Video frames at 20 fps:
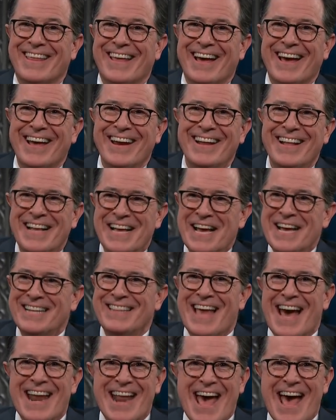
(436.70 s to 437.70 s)
makes that, me
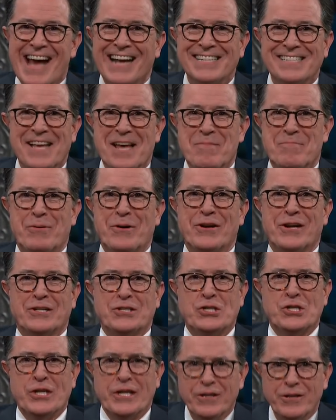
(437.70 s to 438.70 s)
sound that like accent very put
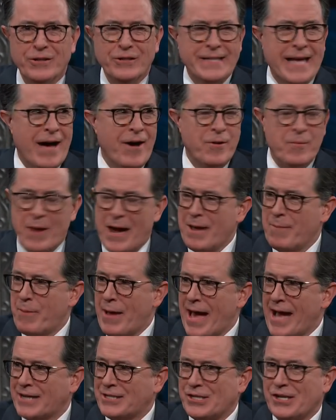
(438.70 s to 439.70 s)
religious a chill now. down my
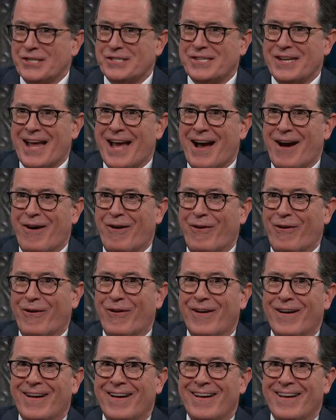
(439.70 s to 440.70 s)
back yeah.
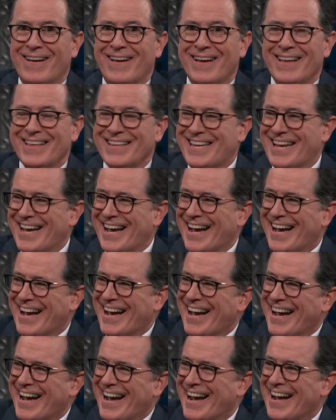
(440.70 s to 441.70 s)

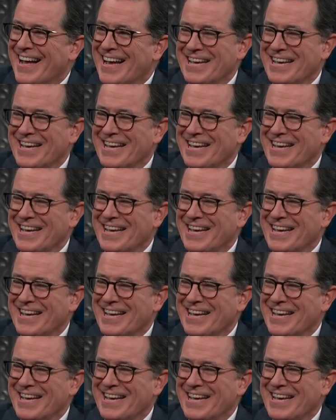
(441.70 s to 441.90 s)
just now.